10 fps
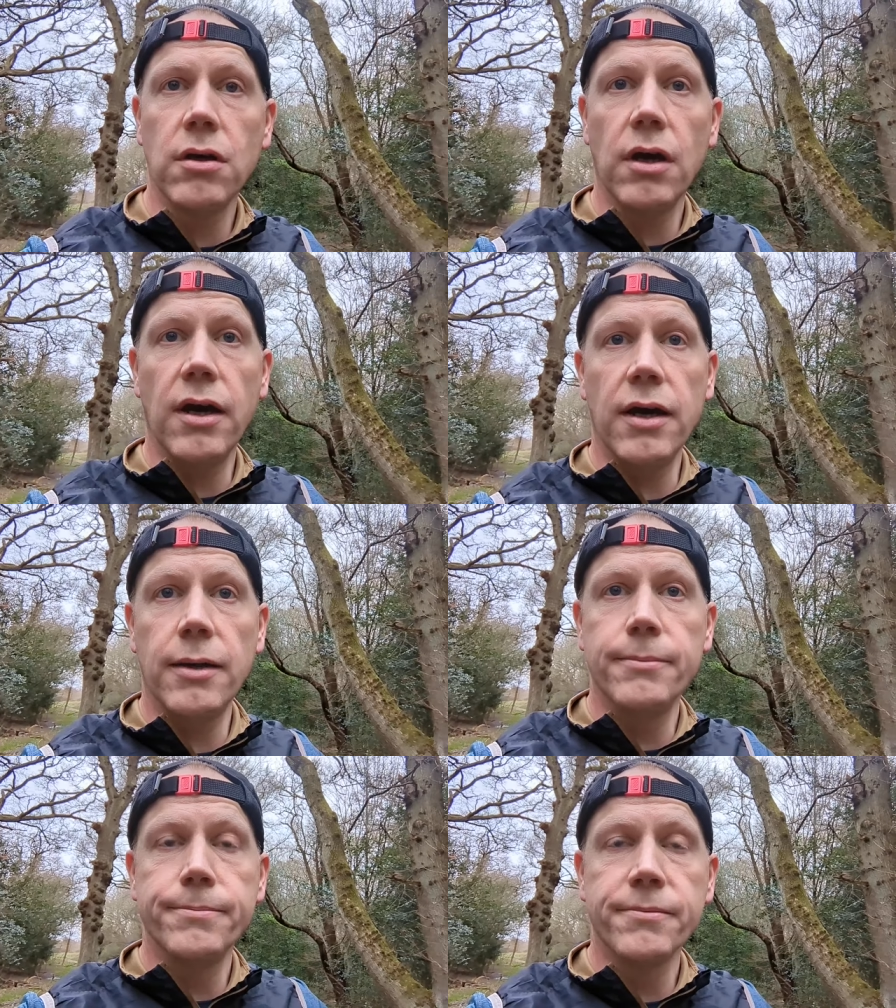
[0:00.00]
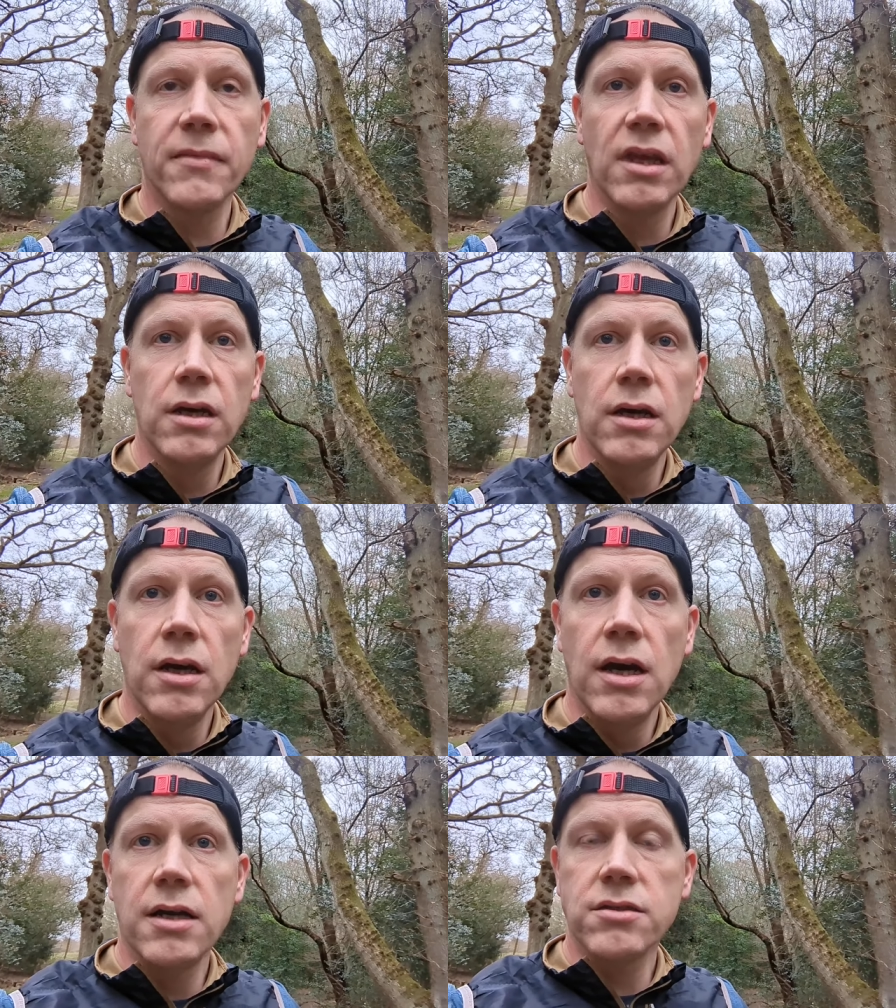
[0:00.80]
Um,
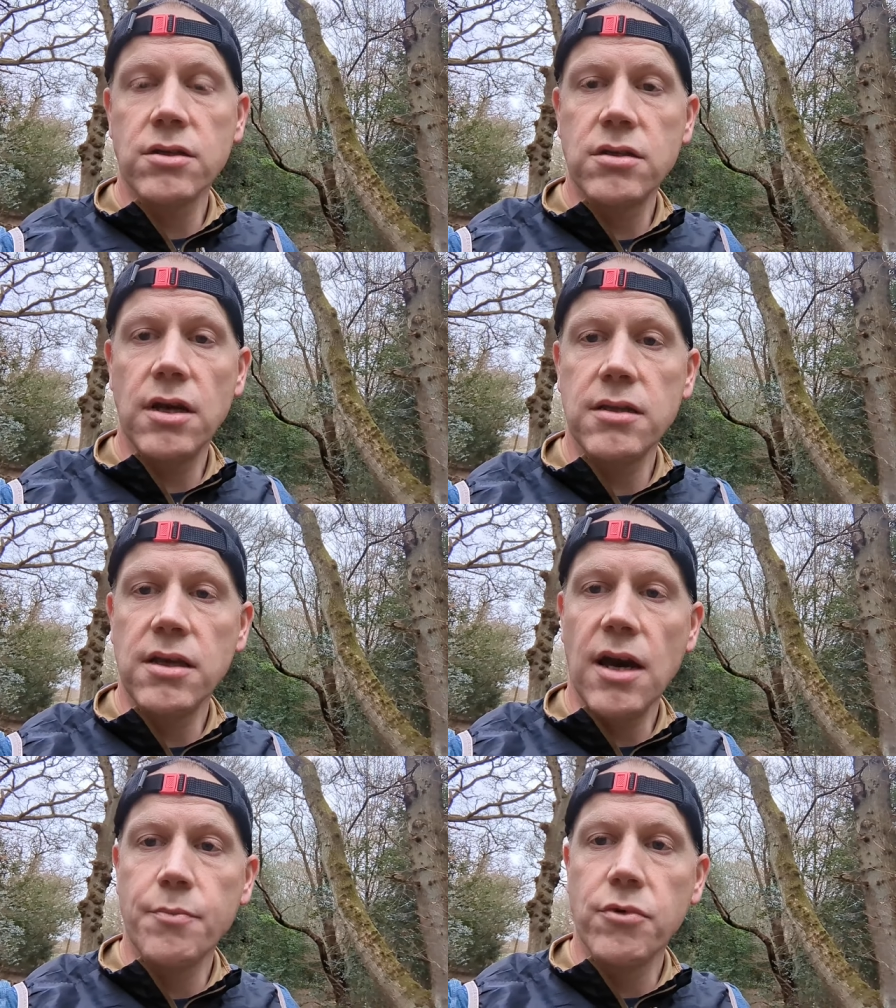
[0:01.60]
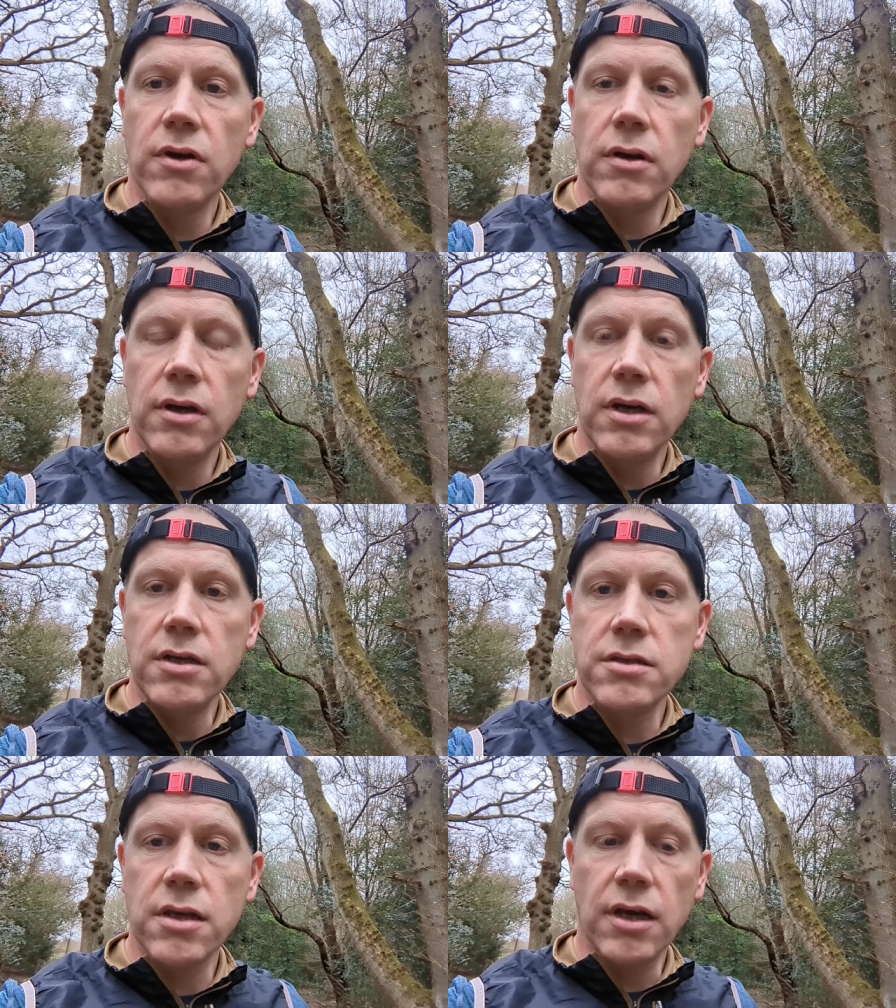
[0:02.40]
as I said, the upper
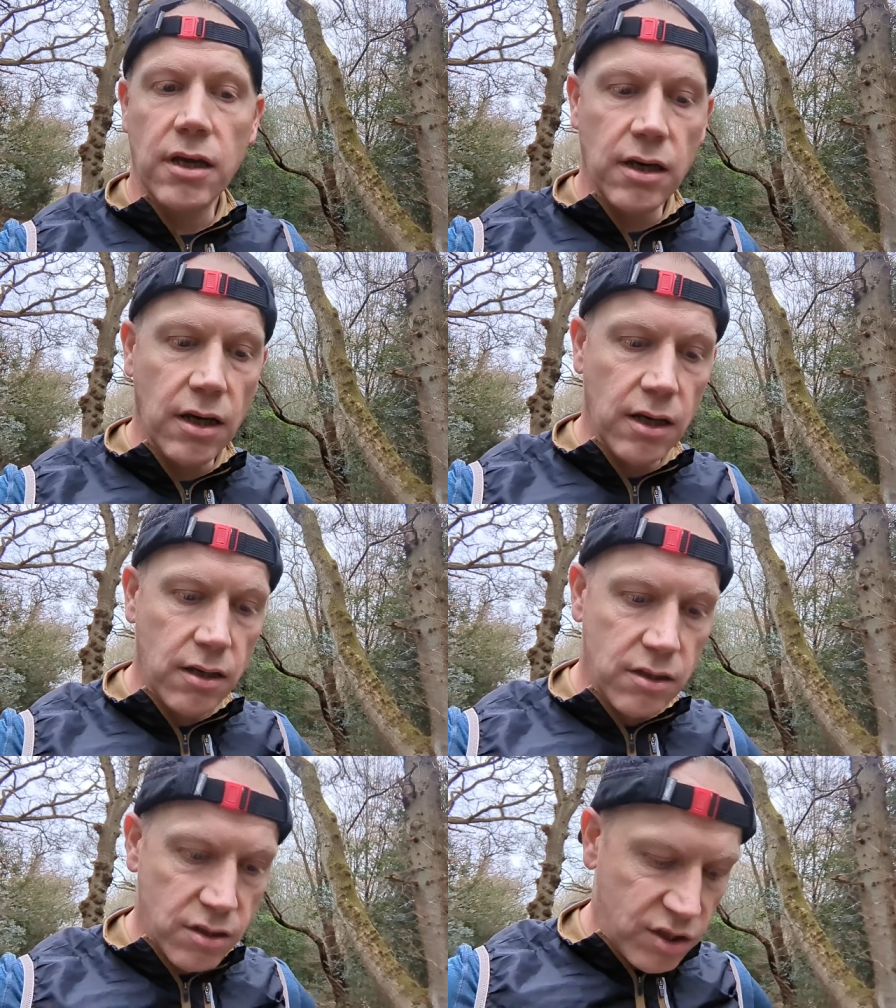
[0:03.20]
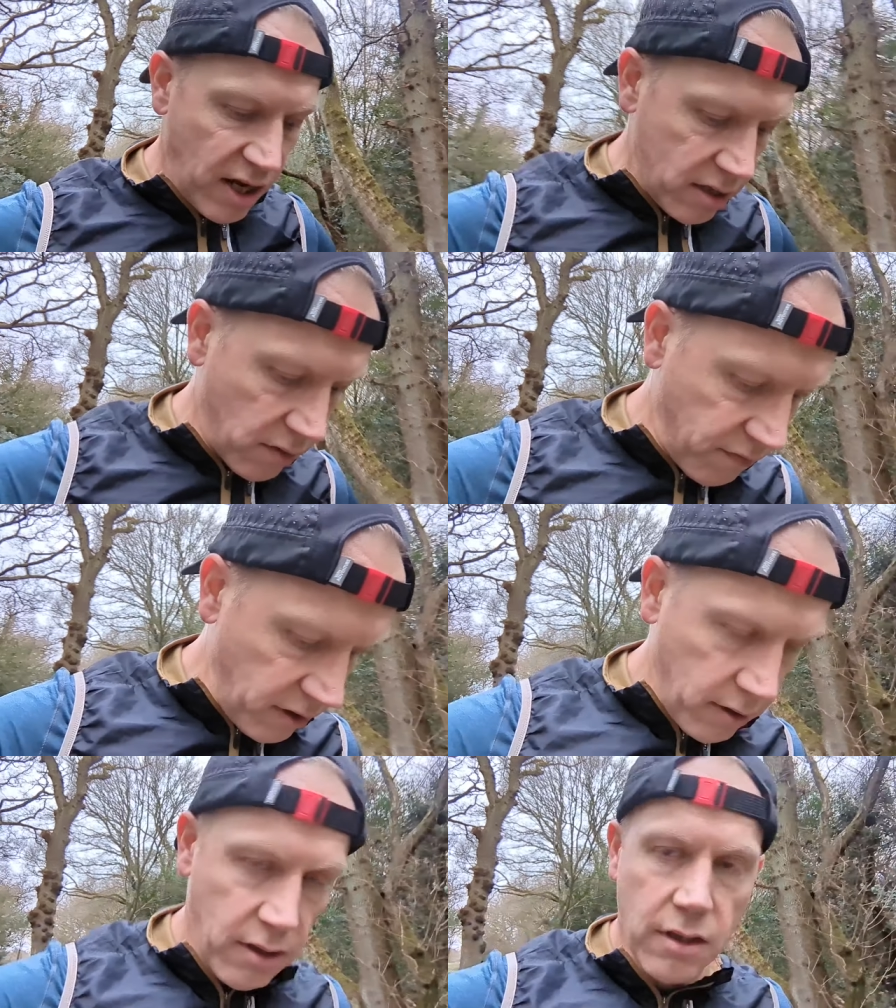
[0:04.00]
is a uh, it's a standard
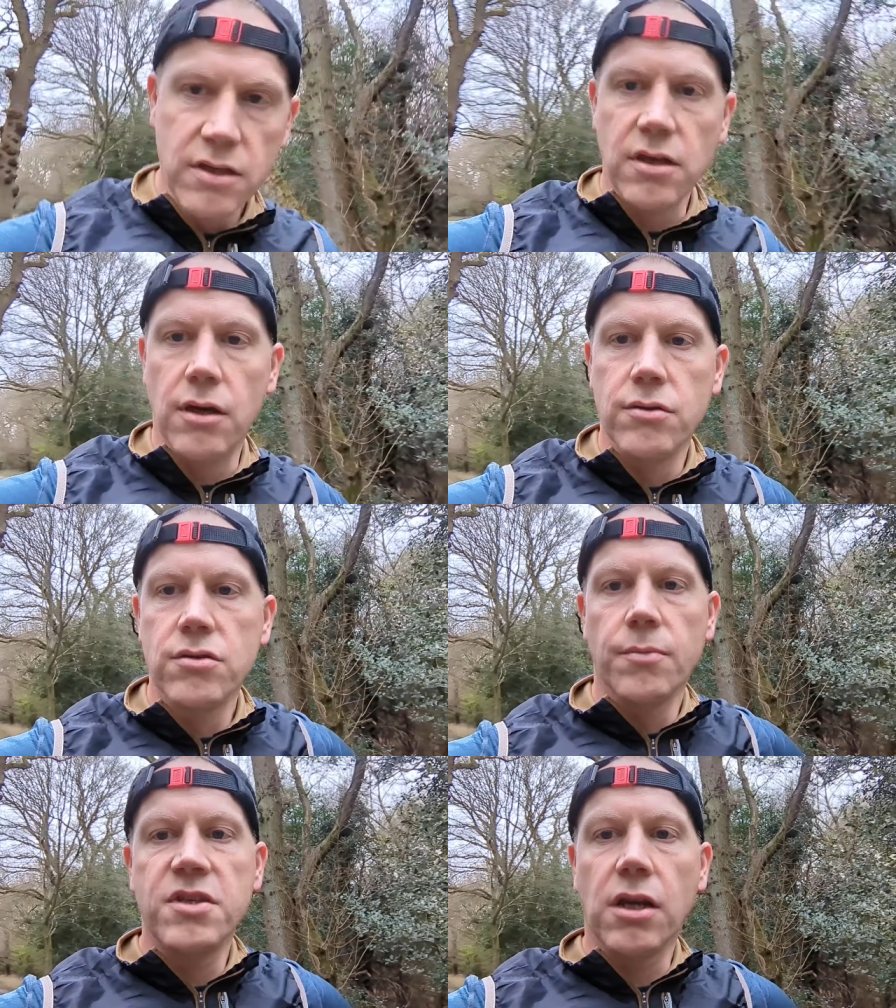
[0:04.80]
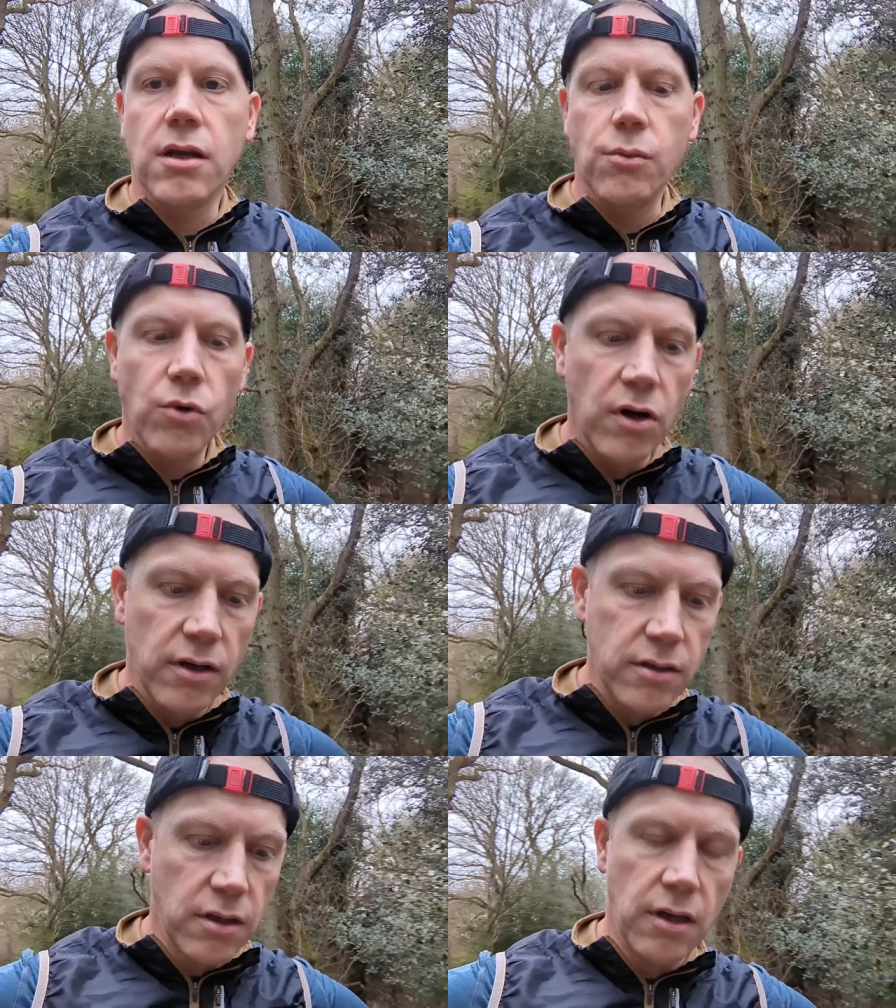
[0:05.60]
fit, so it's not particularly
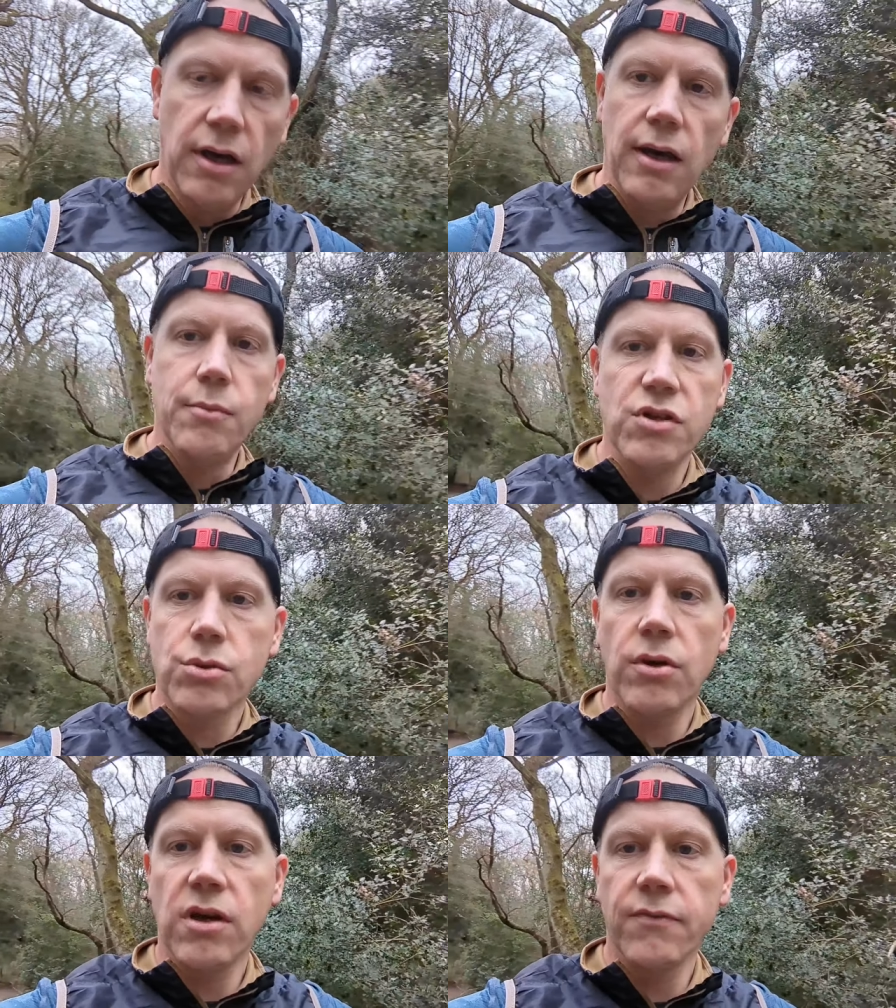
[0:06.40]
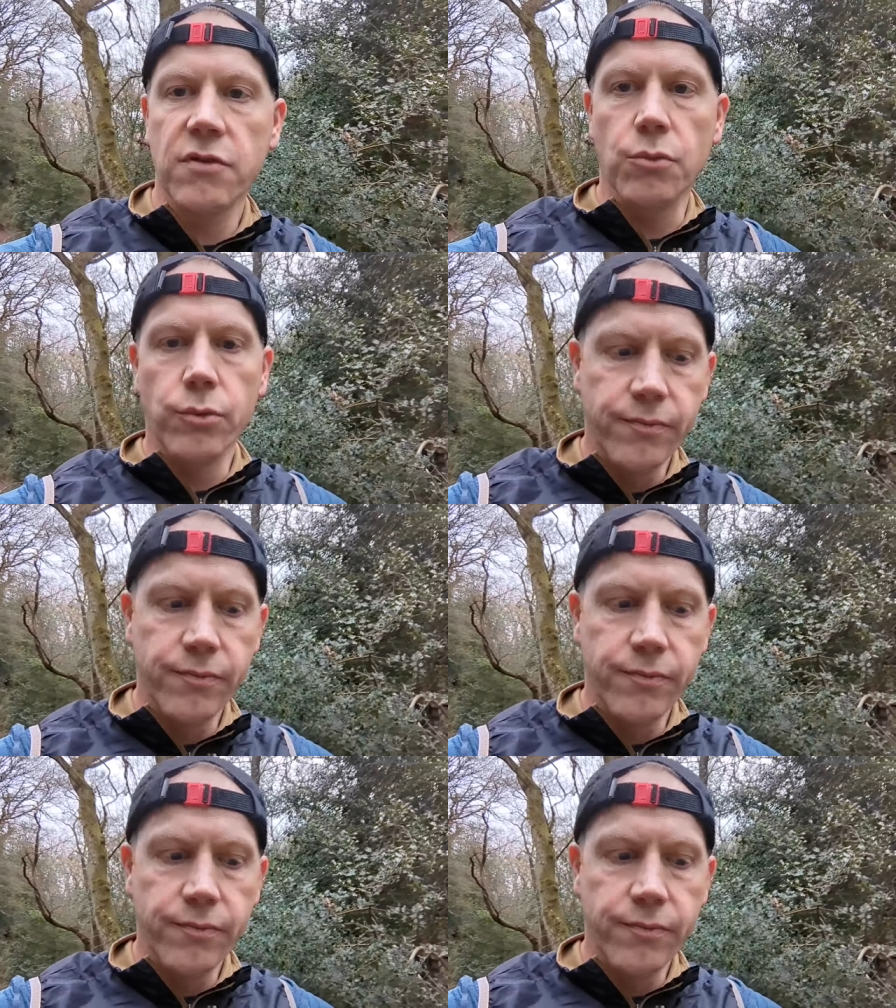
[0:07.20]
wide, uh, but it's quite comfortable.